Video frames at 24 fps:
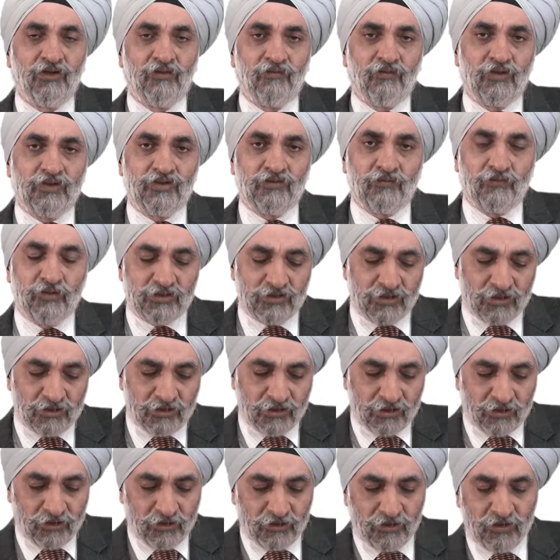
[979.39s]
which are
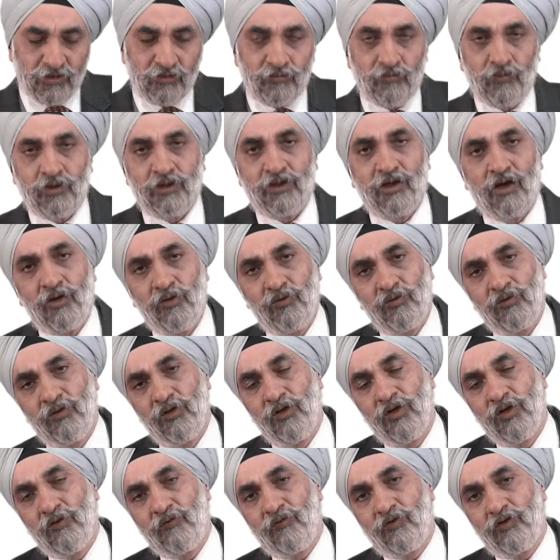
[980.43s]
taken into account
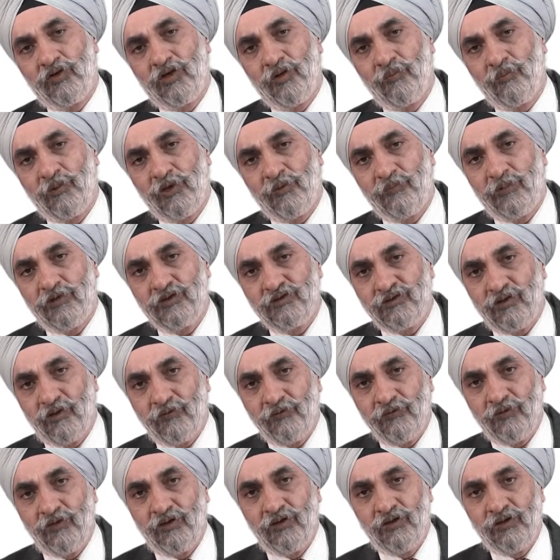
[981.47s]
for the purpose
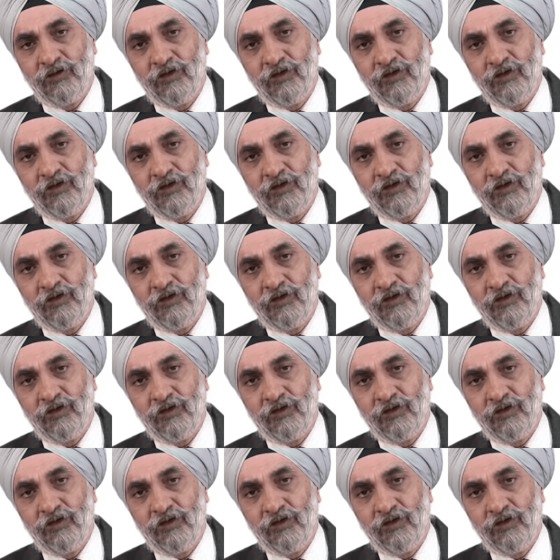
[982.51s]
of